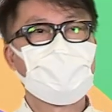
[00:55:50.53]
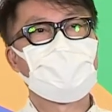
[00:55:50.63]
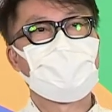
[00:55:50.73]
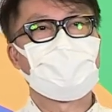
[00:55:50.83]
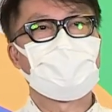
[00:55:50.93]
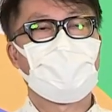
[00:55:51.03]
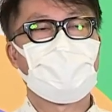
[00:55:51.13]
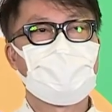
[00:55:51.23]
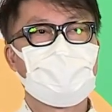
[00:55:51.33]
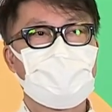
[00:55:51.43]
the
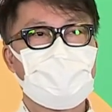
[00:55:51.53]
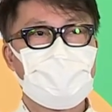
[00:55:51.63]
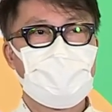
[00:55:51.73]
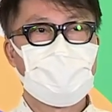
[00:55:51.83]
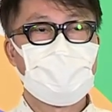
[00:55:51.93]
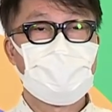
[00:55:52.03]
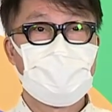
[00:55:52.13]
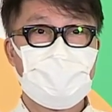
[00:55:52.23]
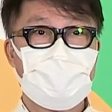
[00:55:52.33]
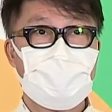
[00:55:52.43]
um, art and
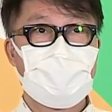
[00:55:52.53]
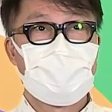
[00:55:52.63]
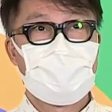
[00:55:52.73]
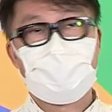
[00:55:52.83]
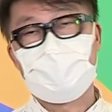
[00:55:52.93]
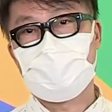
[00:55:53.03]
education.